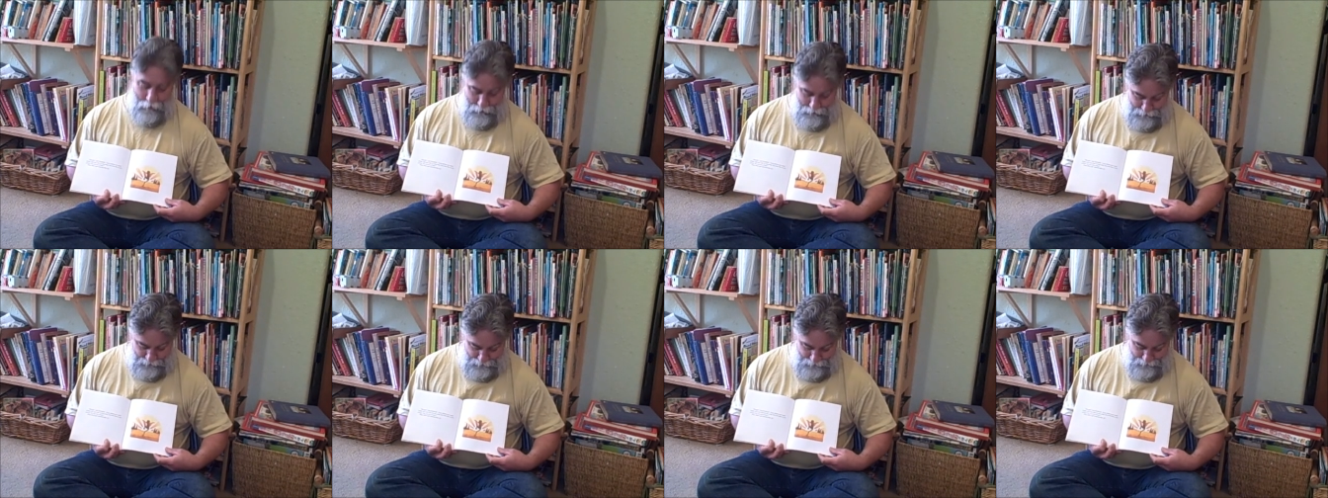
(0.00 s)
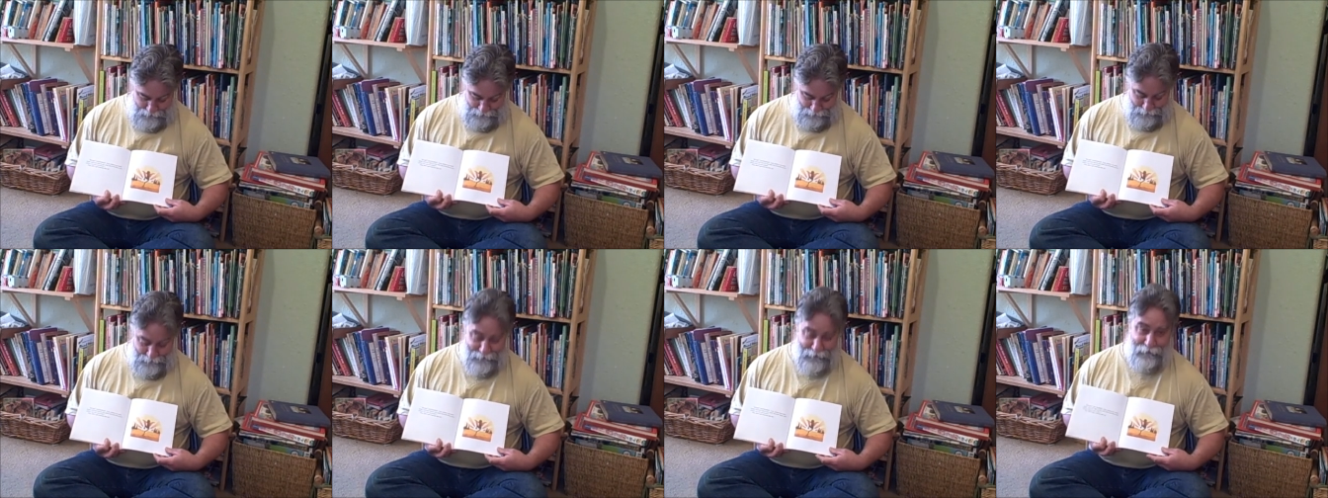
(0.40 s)
I
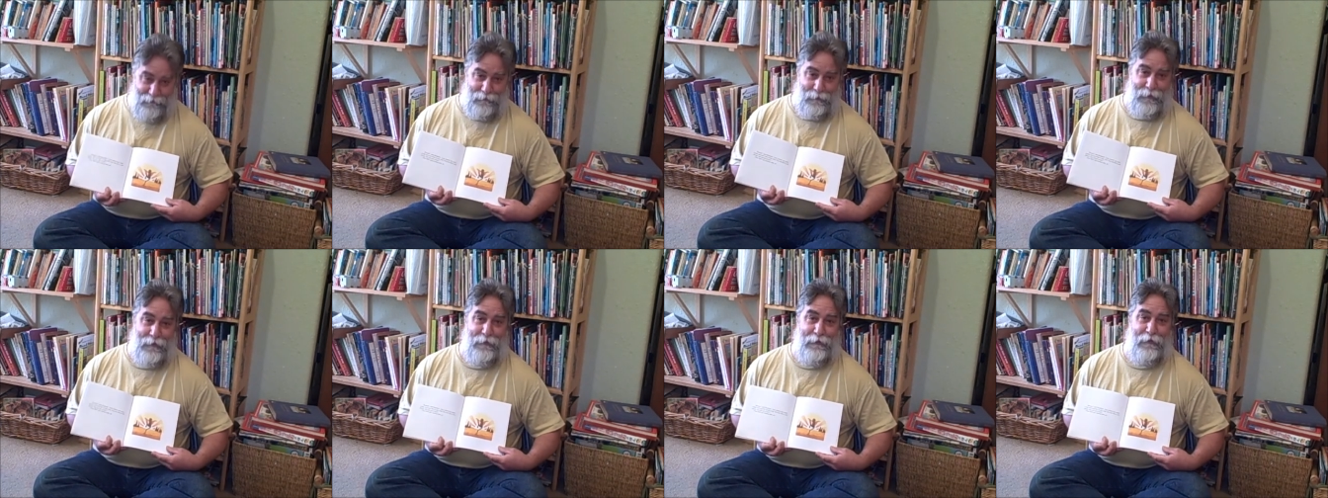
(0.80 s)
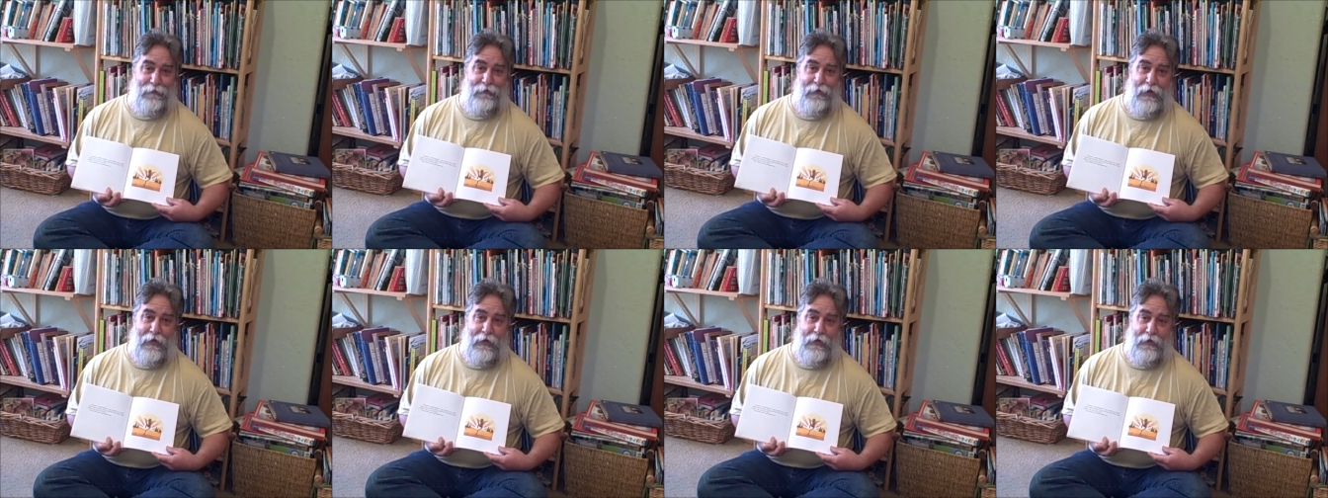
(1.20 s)
guess Elizabeth
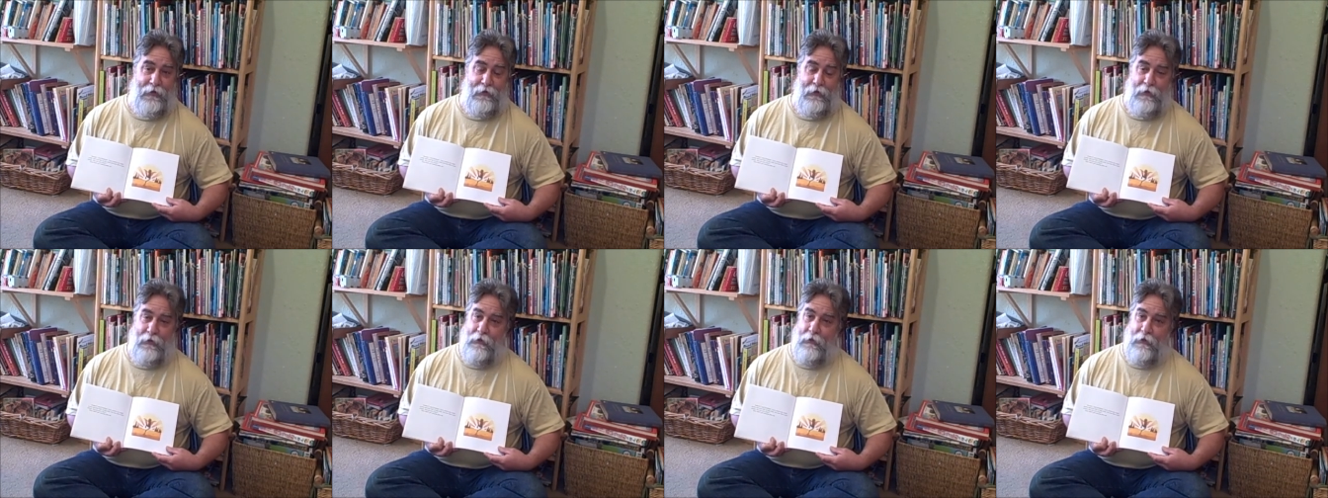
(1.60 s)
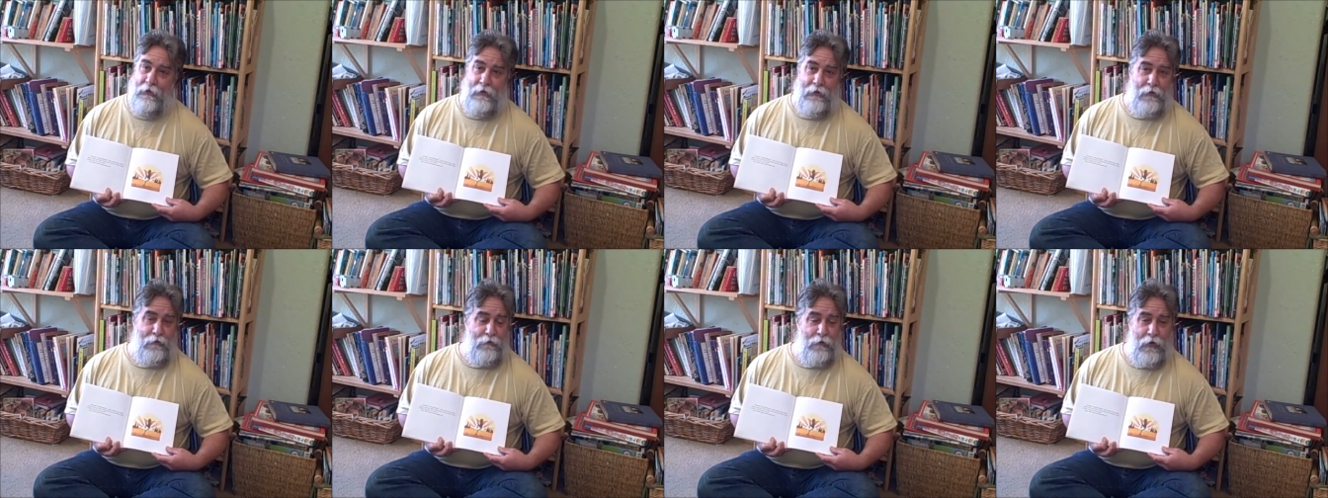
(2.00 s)
decided,
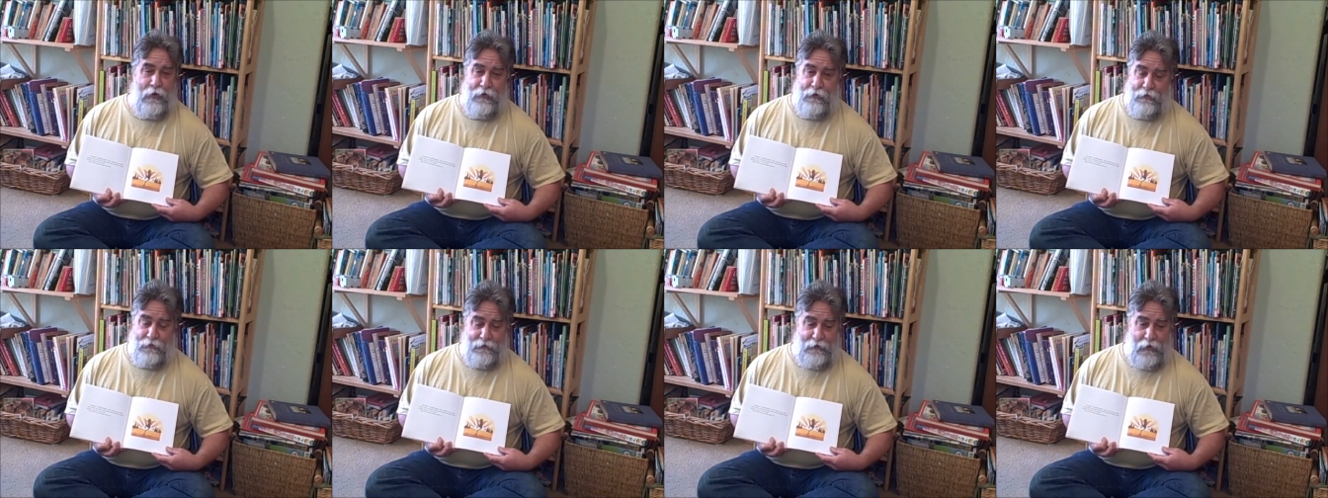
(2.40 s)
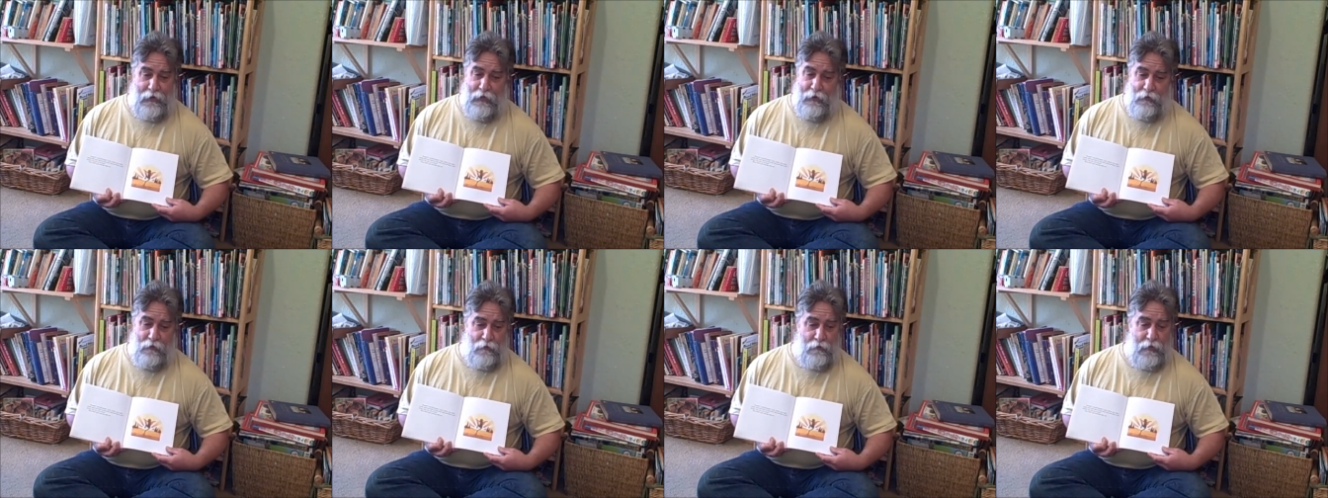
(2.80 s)
Ronald,
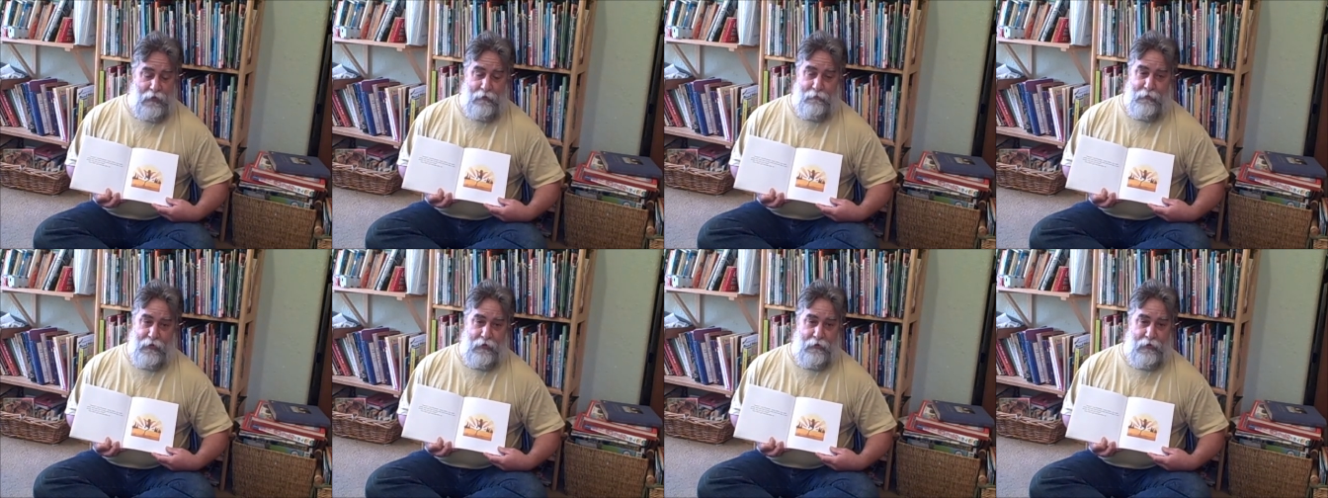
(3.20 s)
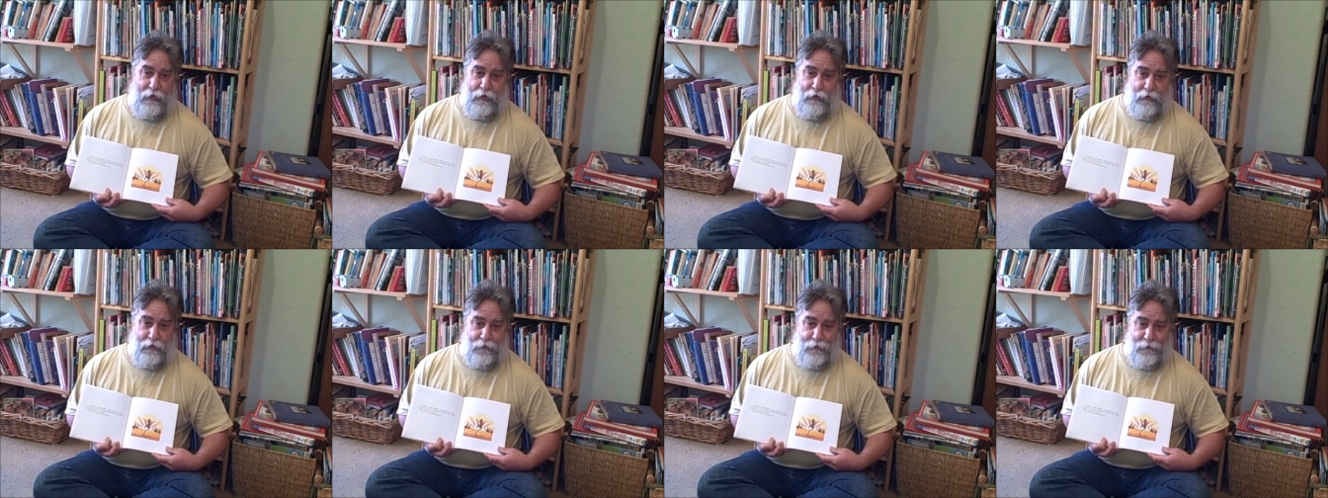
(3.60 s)
I don't want to
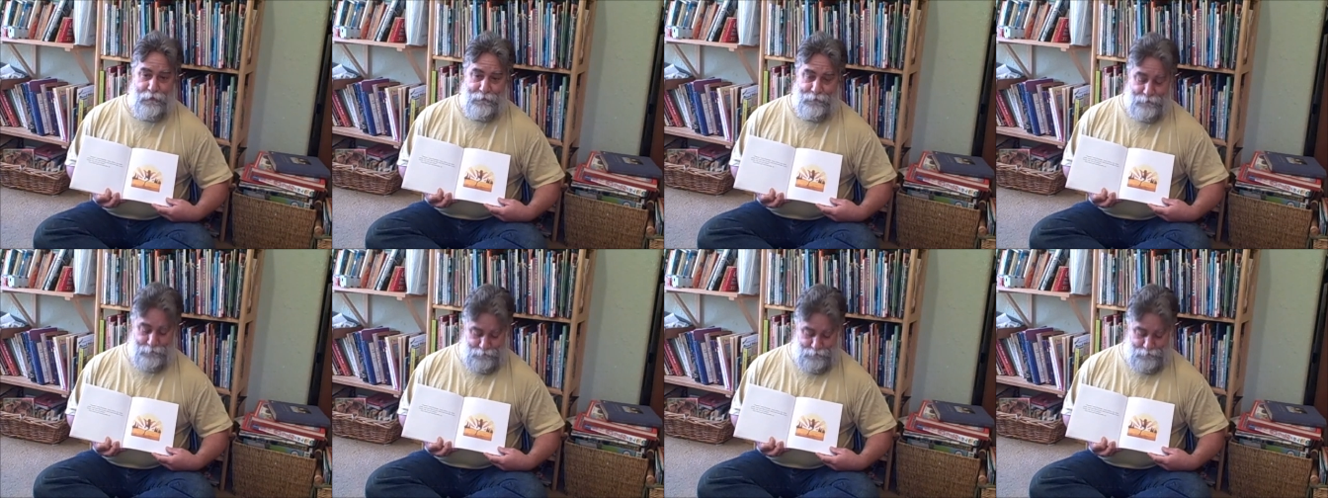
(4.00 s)
marry you.